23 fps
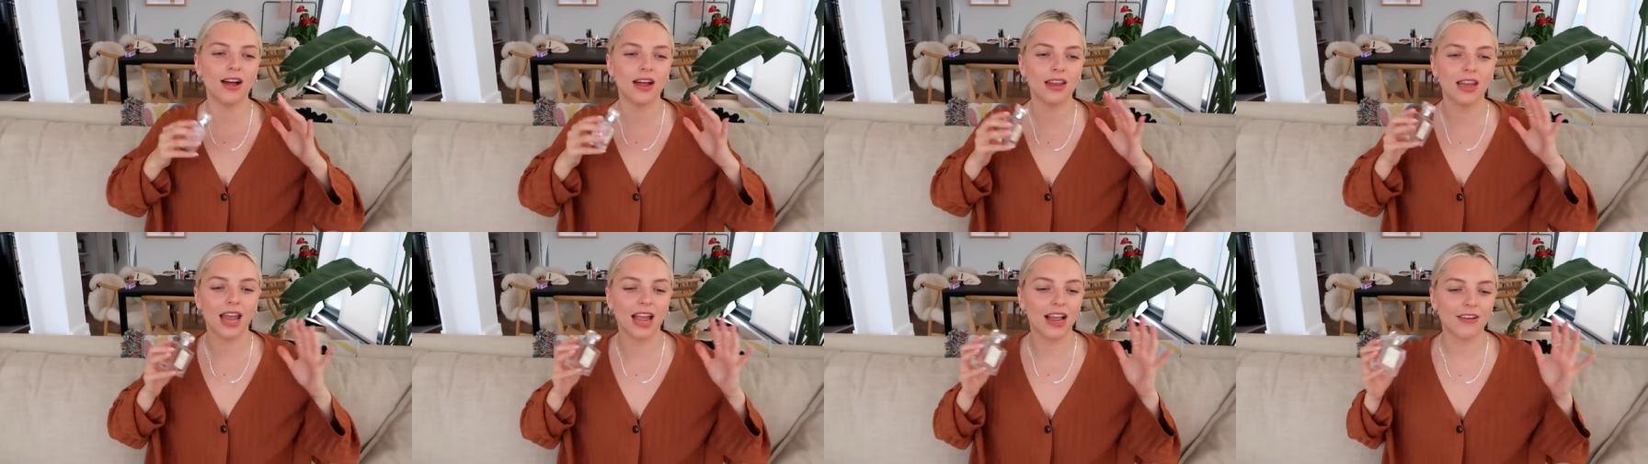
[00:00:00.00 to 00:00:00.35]

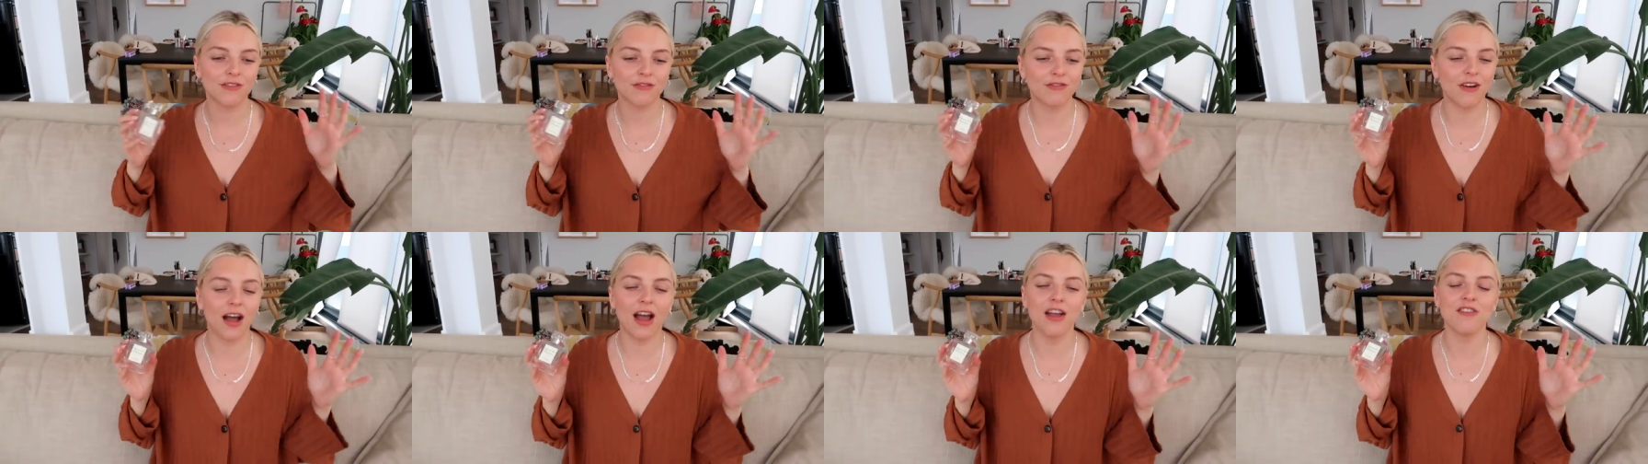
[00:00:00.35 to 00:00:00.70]

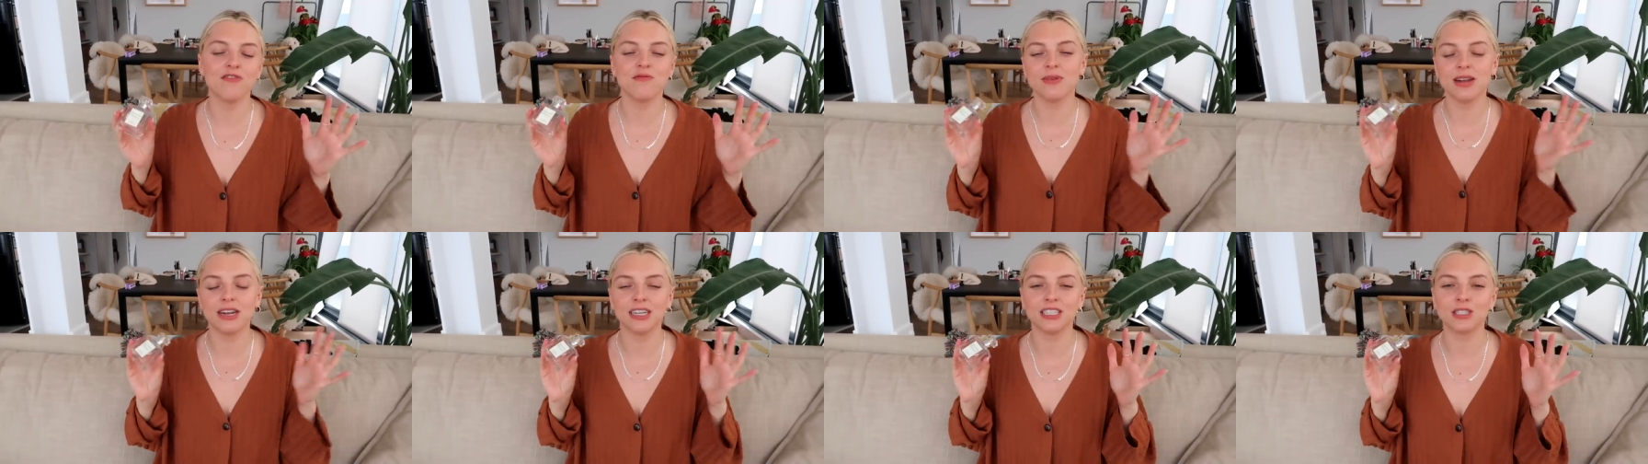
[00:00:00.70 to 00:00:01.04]
like
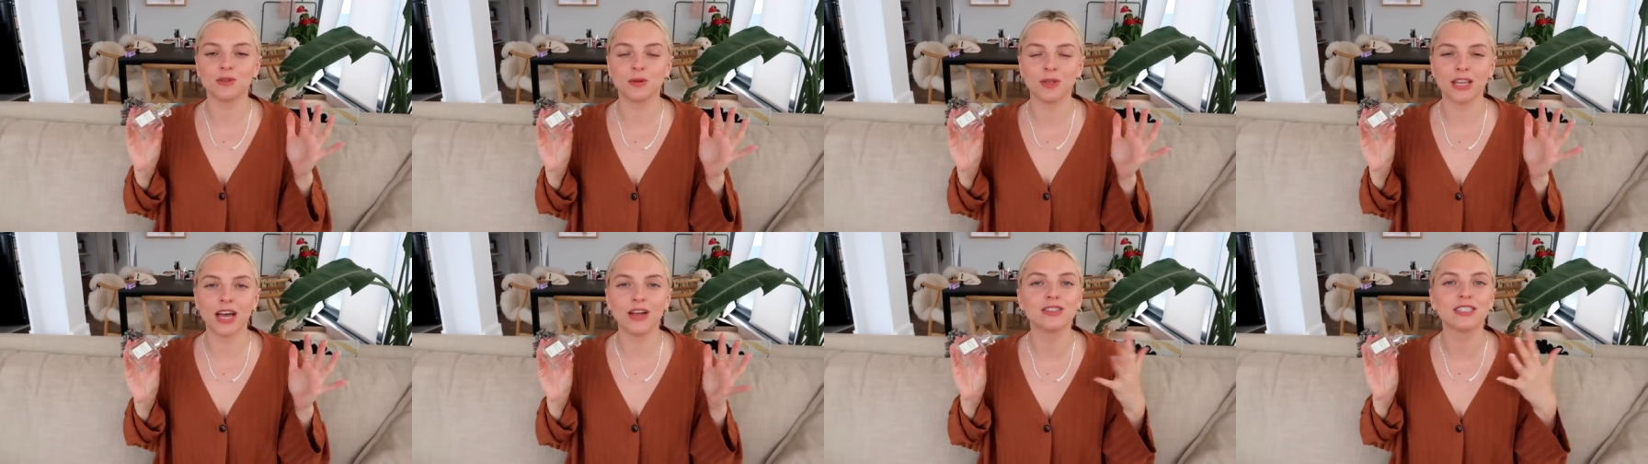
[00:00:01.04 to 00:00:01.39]
5
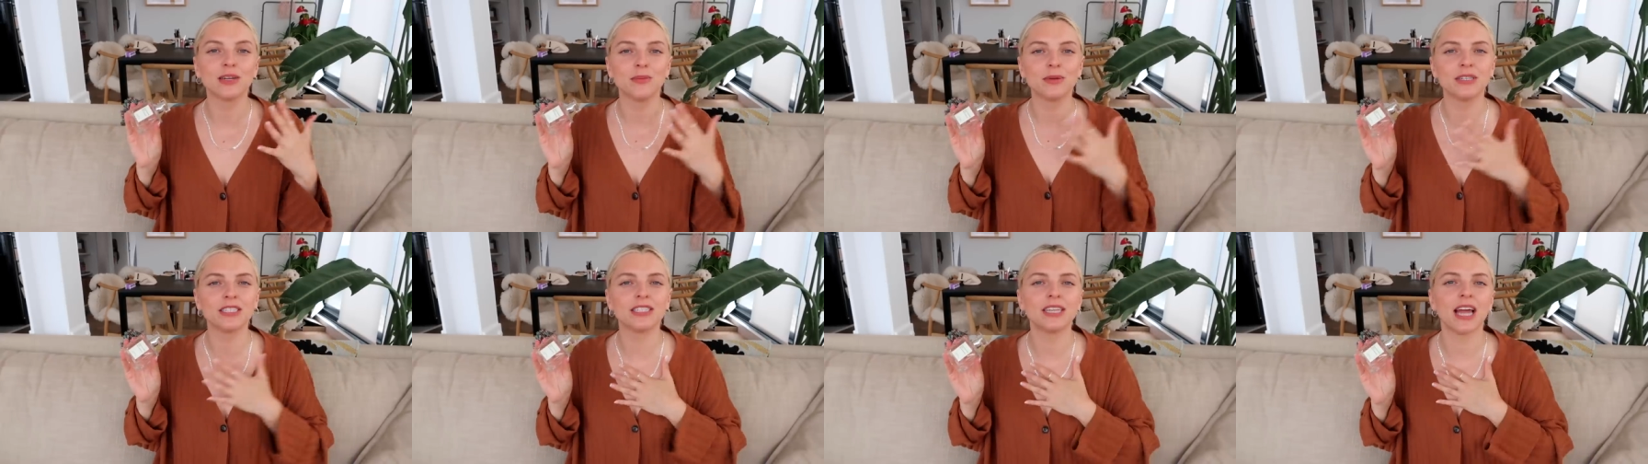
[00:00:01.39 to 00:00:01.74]
minutes without
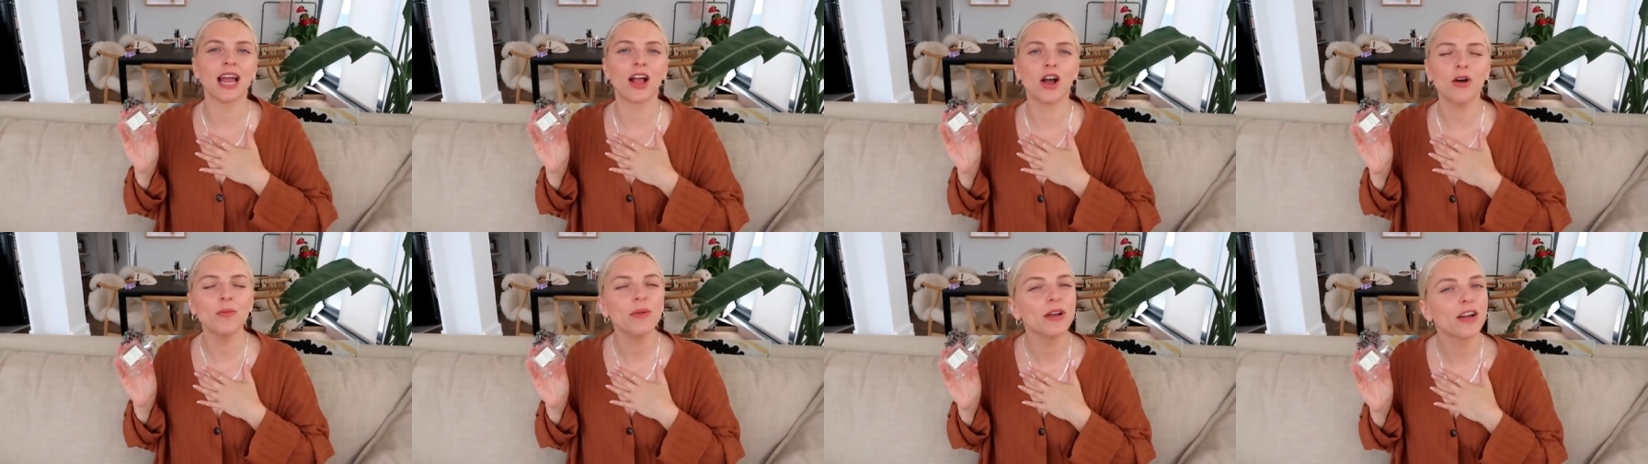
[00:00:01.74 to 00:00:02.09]
someone
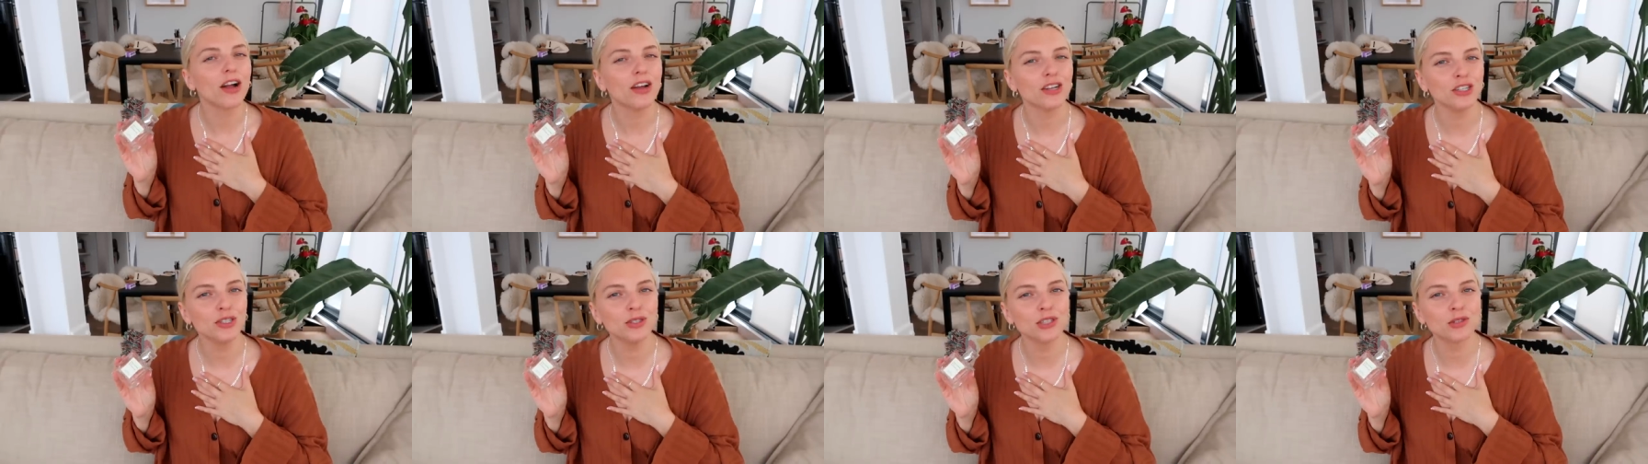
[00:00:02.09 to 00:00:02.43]
saying, oh my
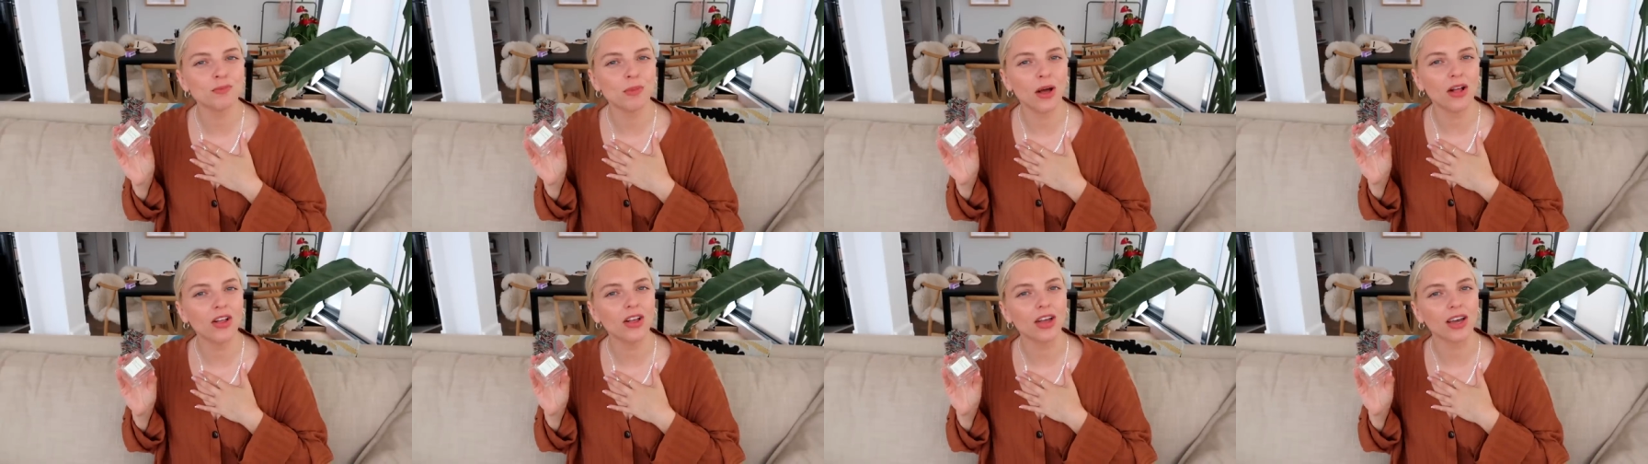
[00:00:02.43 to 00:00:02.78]
god, you
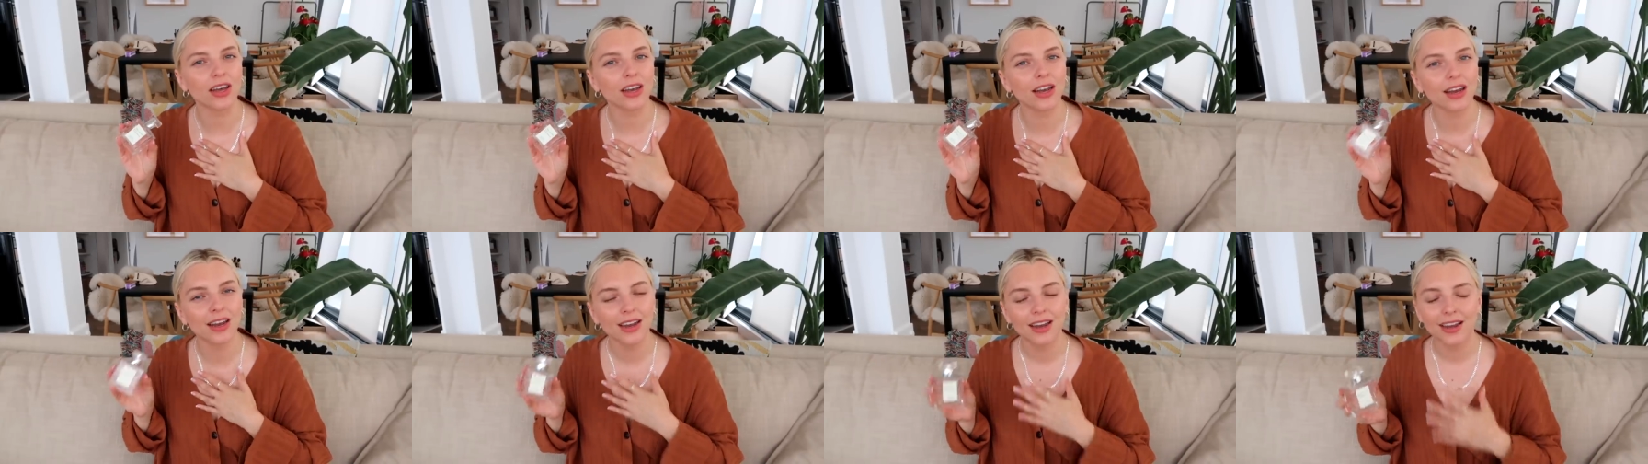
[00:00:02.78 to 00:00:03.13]
smell
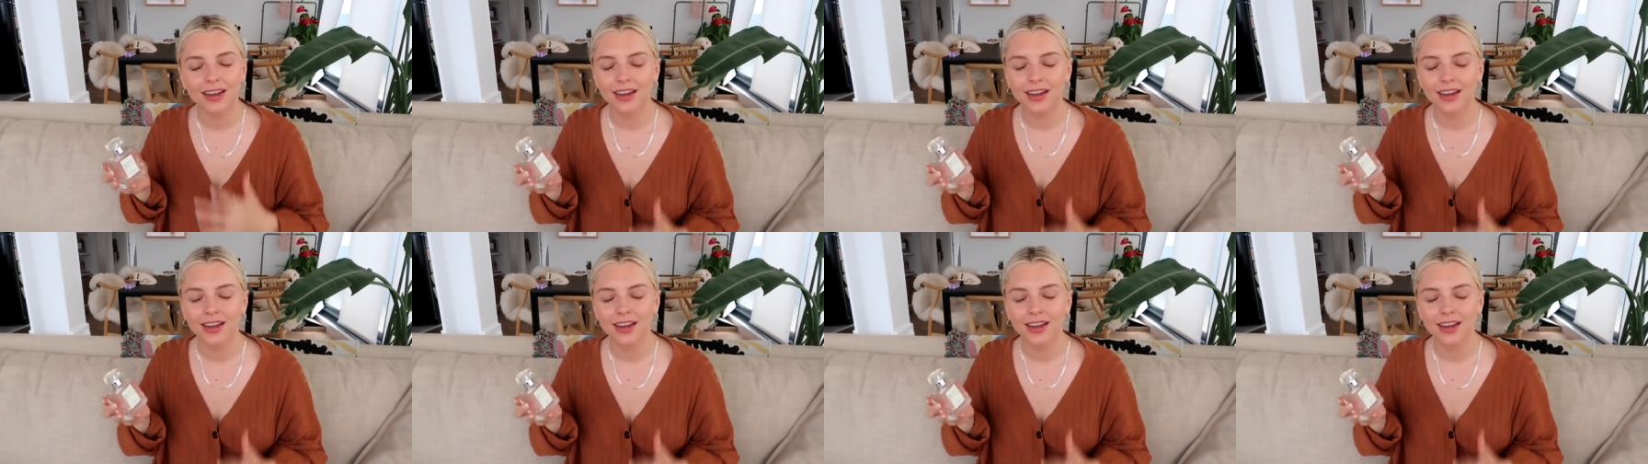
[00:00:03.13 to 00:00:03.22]
good.